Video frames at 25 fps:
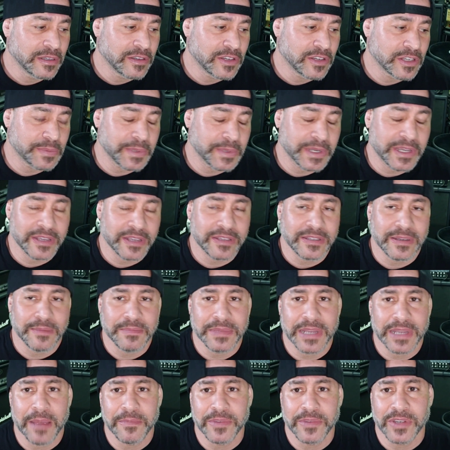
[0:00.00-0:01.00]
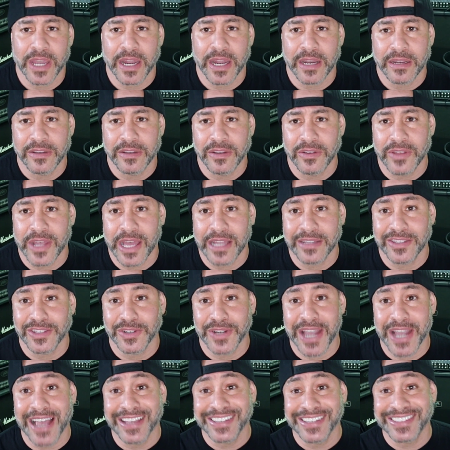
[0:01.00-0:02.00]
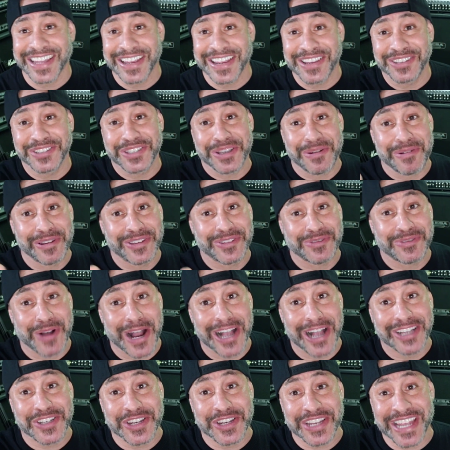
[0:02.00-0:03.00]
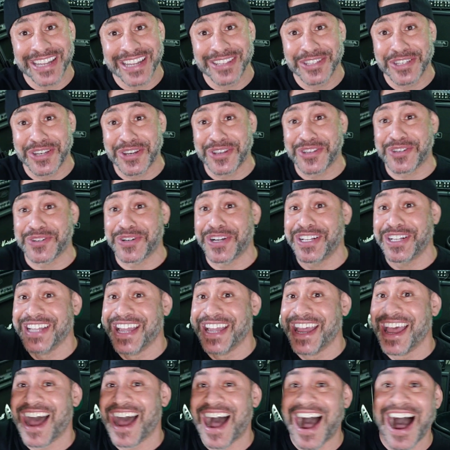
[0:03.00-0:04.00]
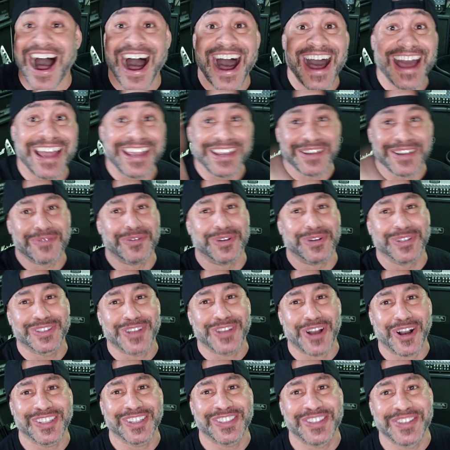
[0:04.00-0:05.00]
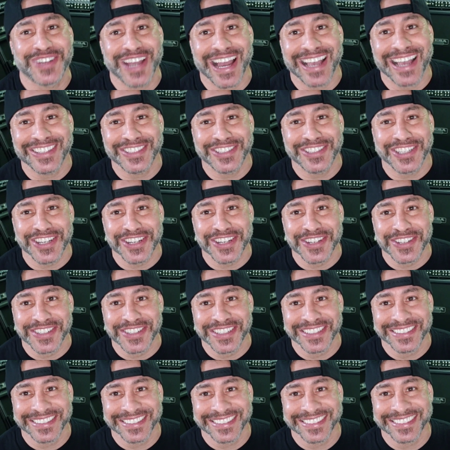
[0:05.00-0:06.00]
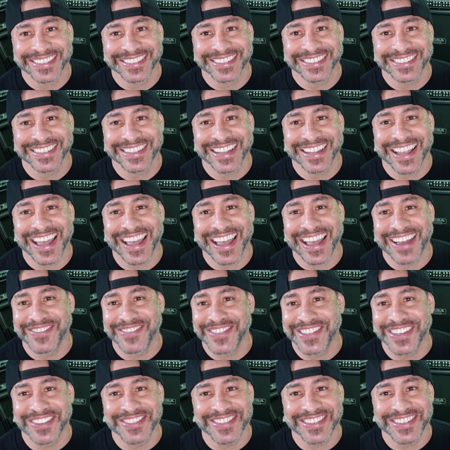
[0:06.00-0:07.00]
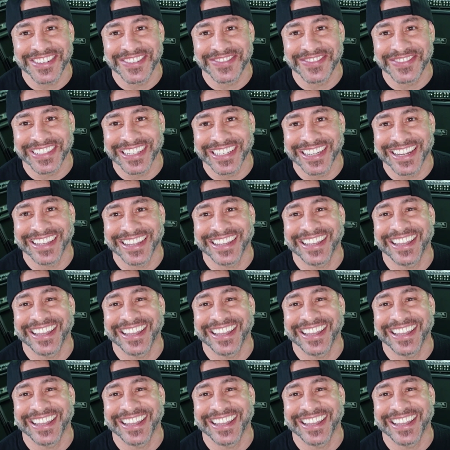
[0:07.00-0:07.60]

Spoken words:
Just because sometimes you got to do that. So guys, thank you so much for watching. And as usual, I will talk to you guys soon. I'm so stupid.